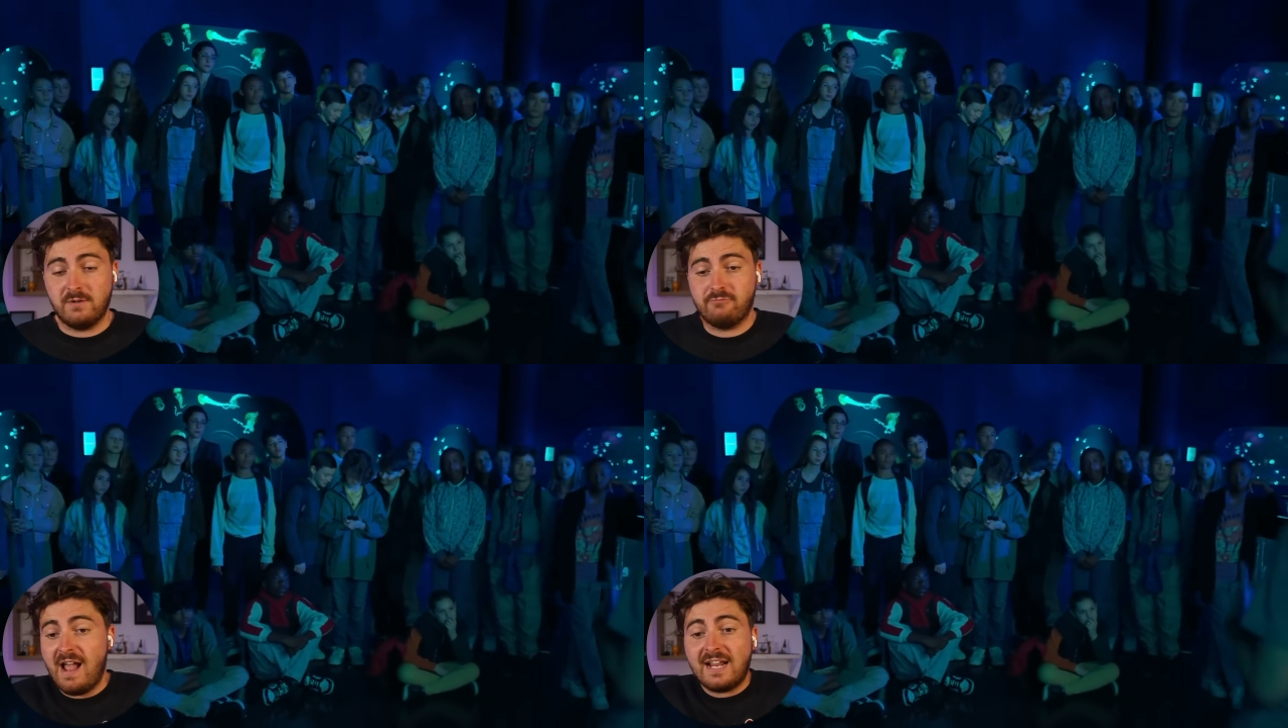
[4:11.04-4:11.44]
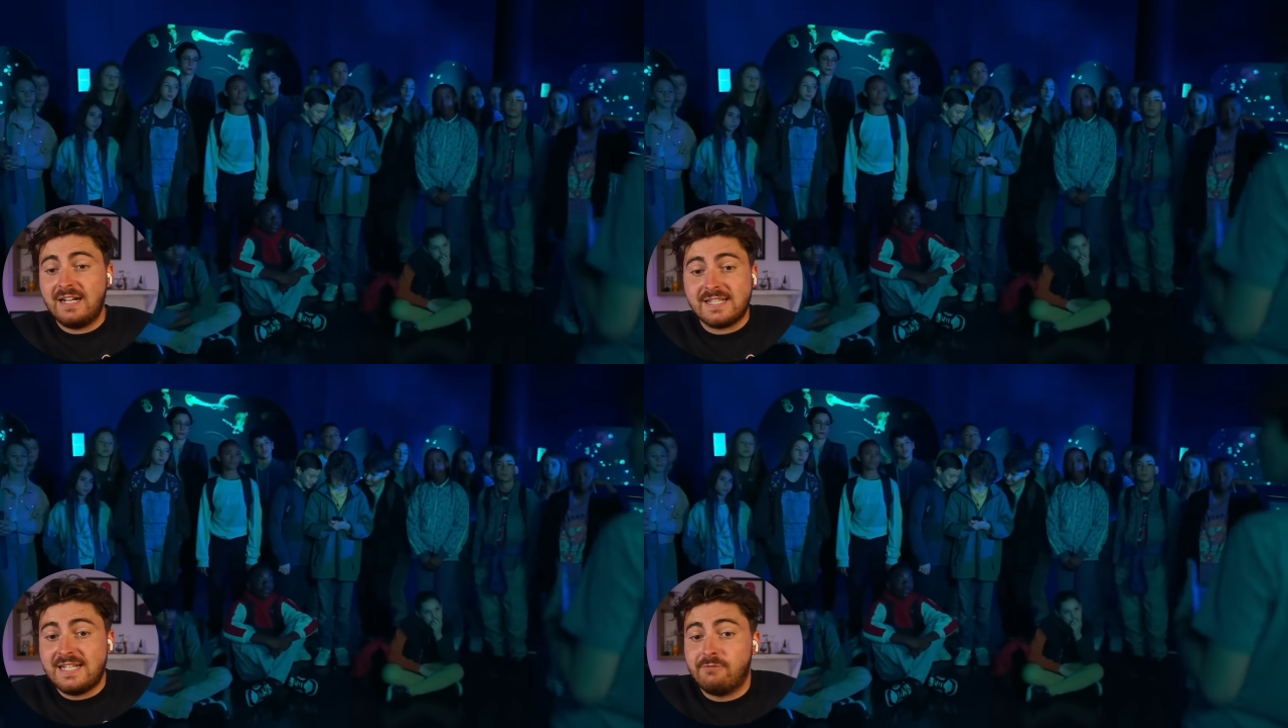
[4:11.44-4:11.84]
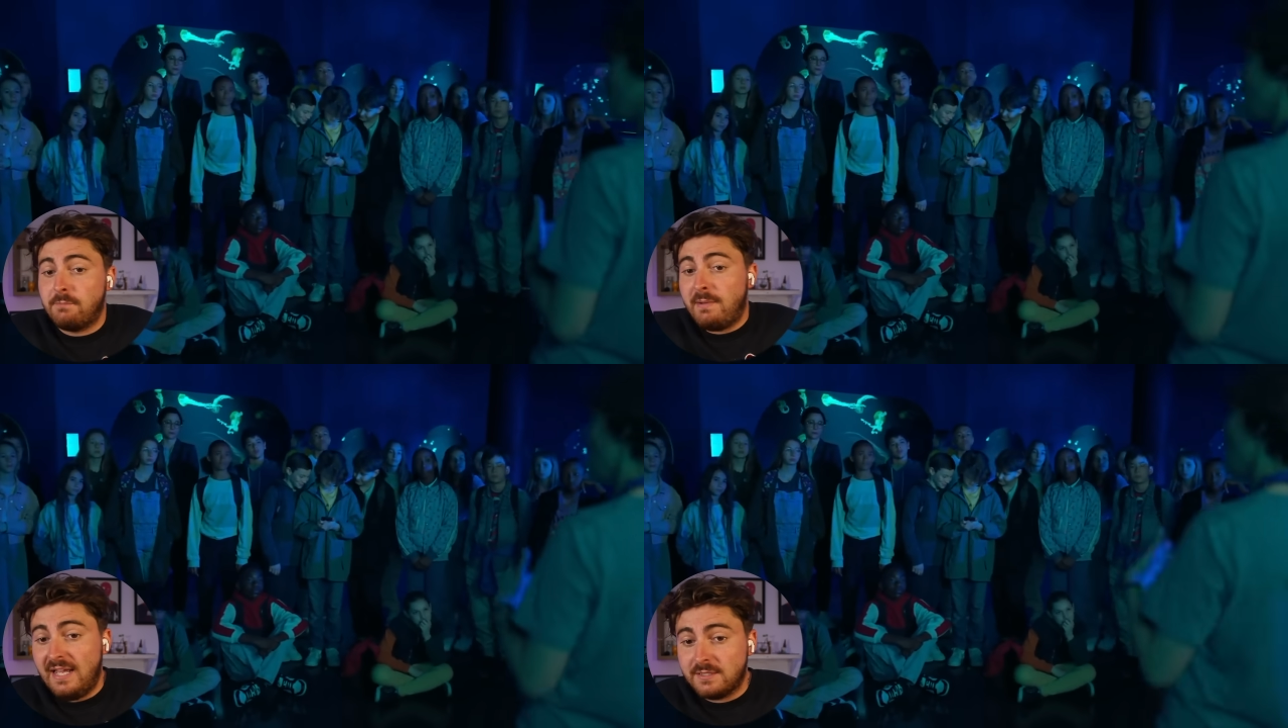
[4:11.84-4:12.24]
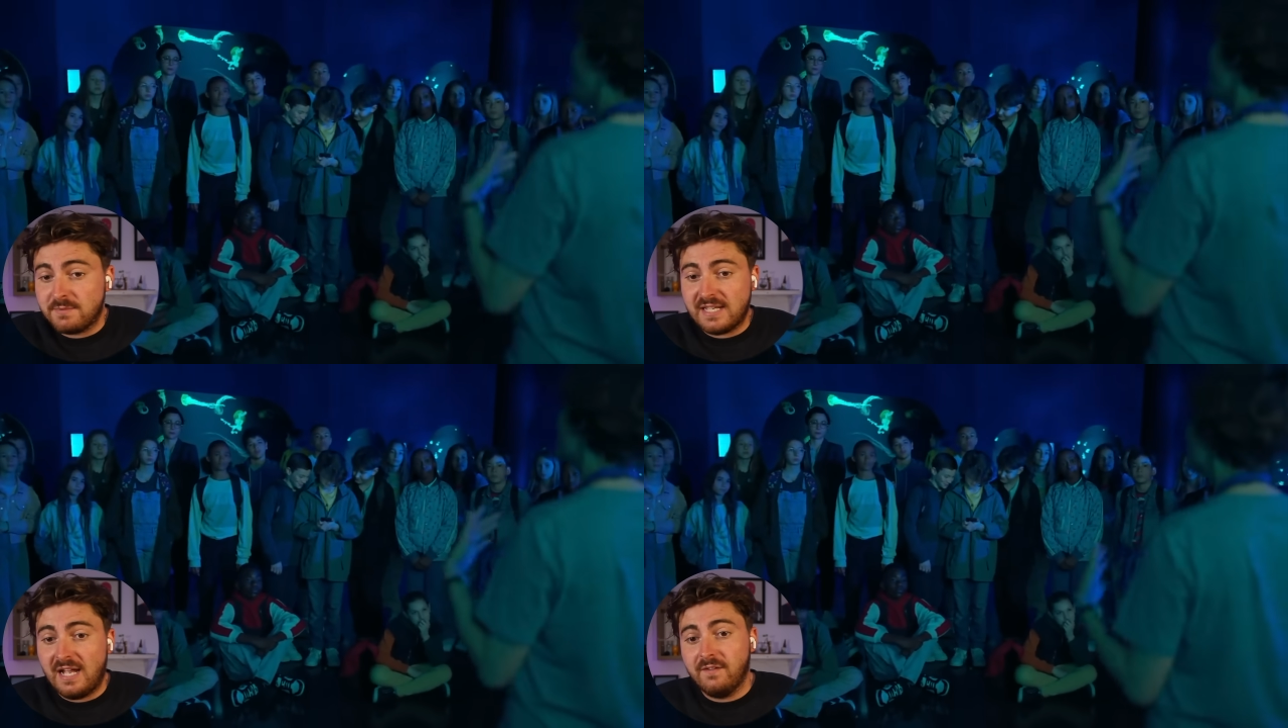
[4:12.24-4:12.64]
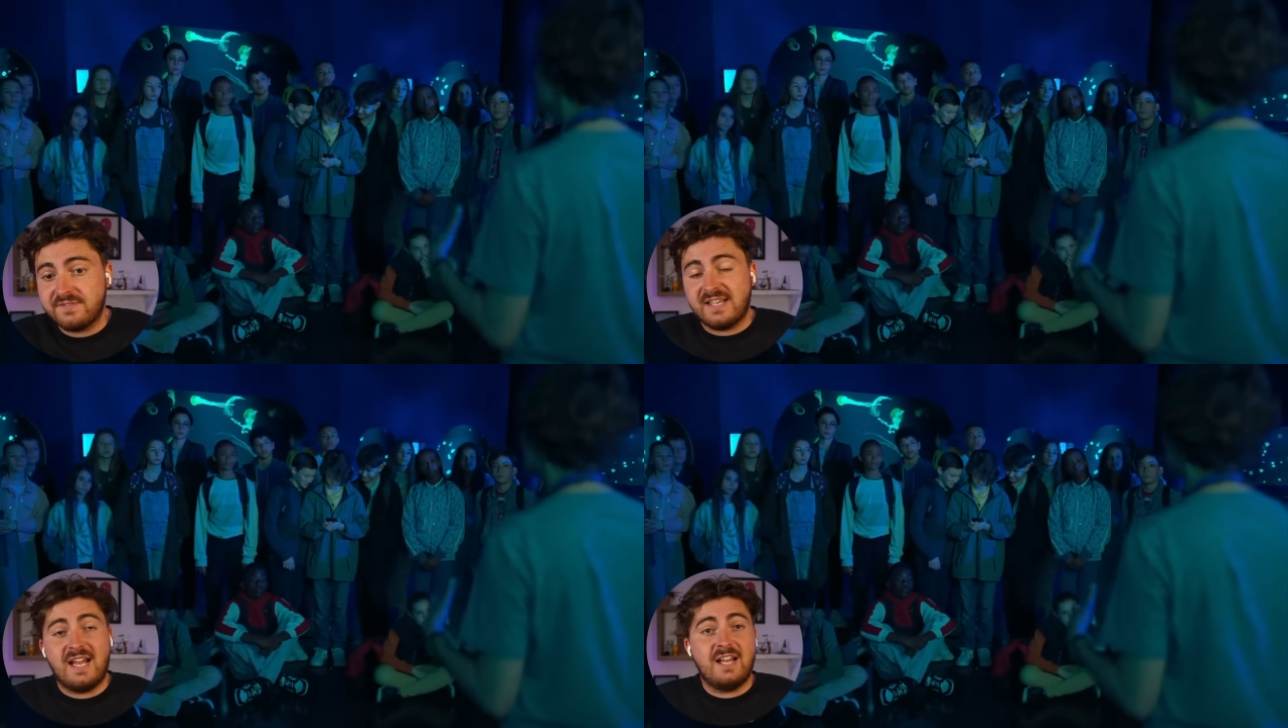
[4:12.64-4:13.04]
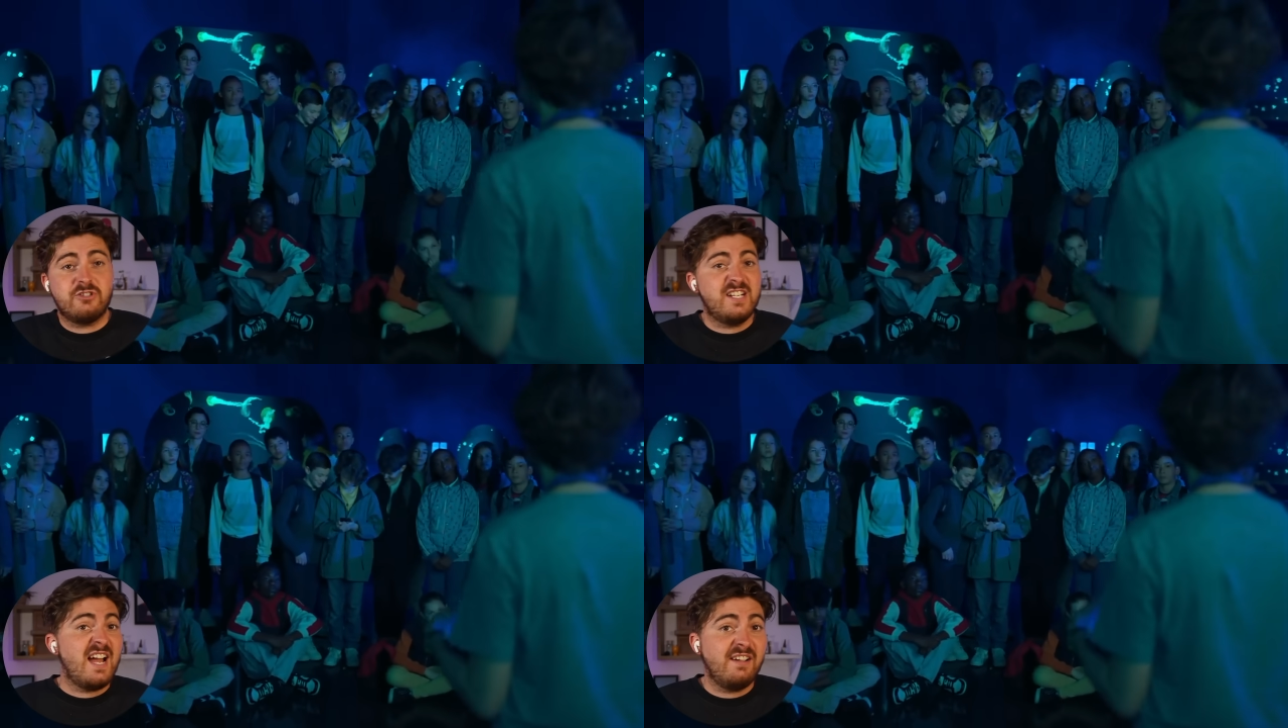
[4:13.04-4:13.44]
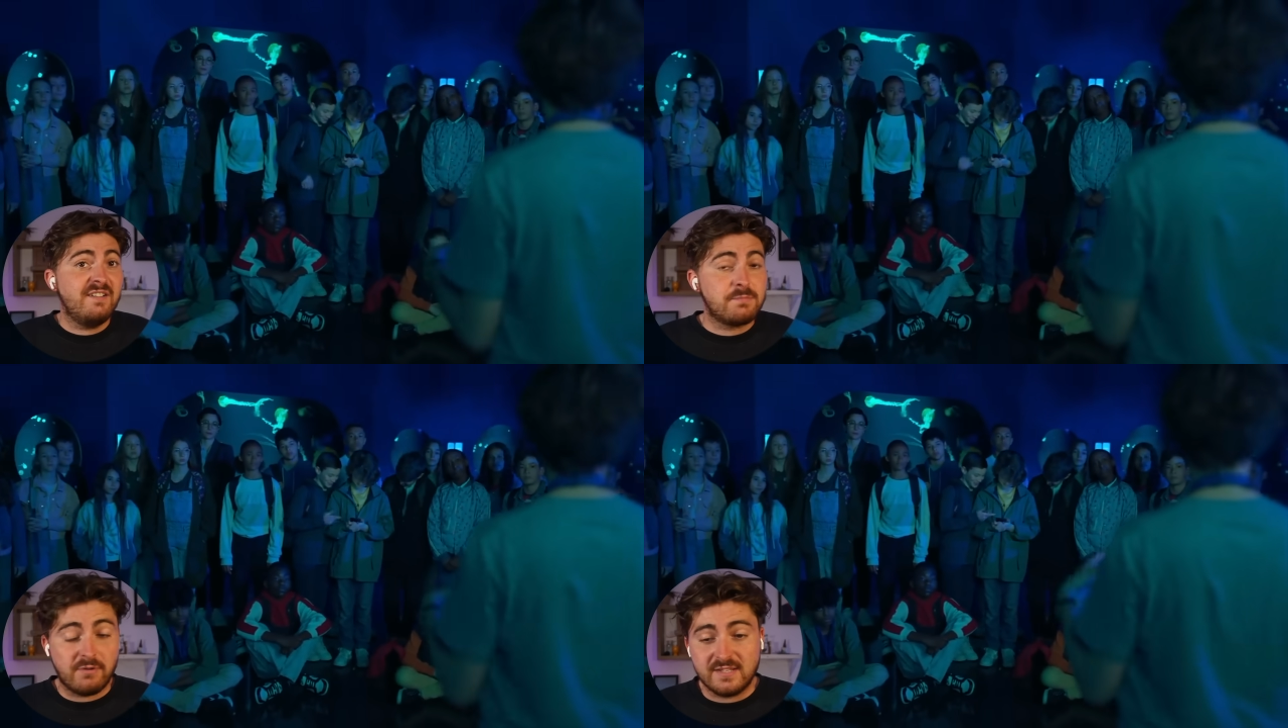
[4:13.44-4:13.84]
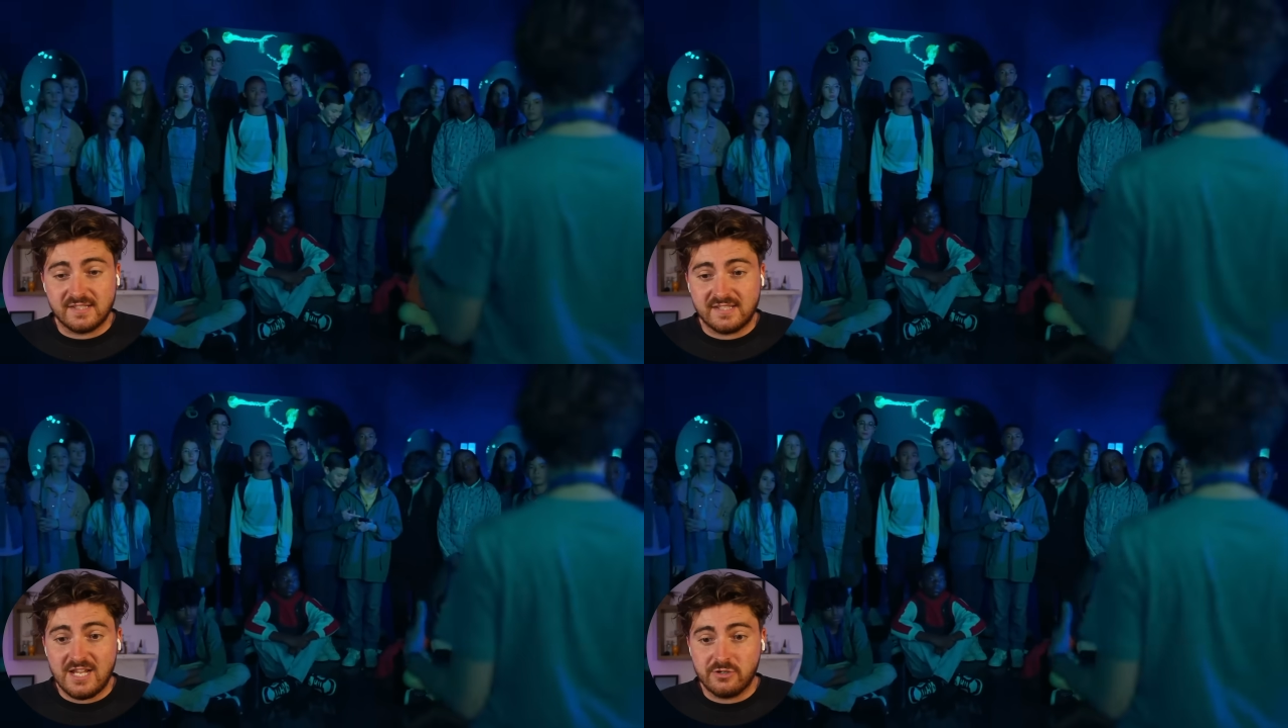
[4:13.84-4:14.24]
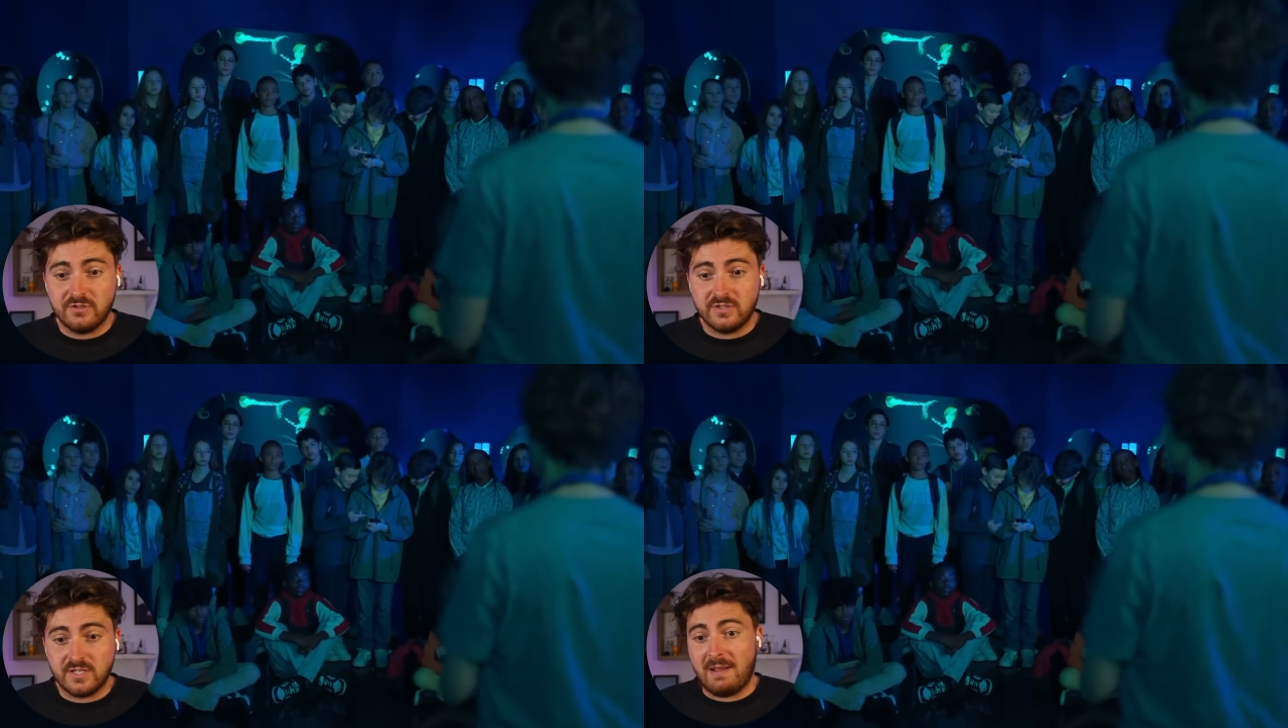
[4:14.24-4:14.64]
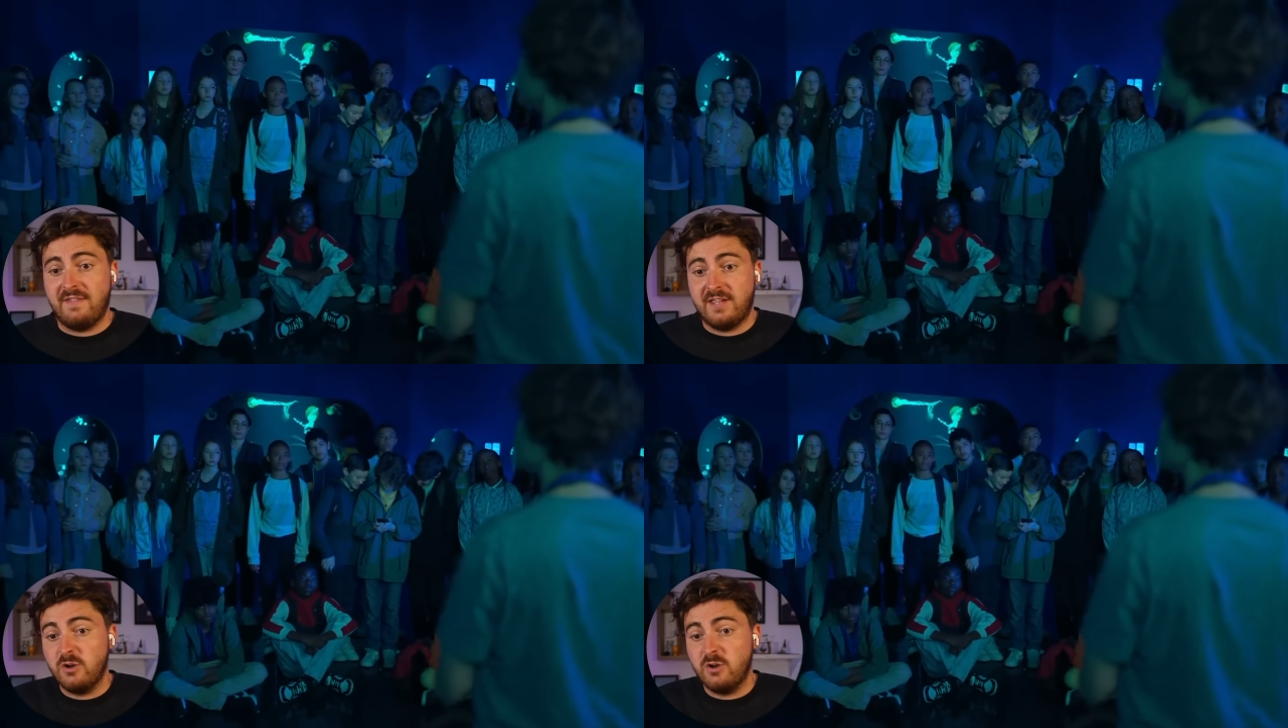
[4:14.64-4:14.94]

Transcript: miraculously repaired themselves, and she now gives presentations about the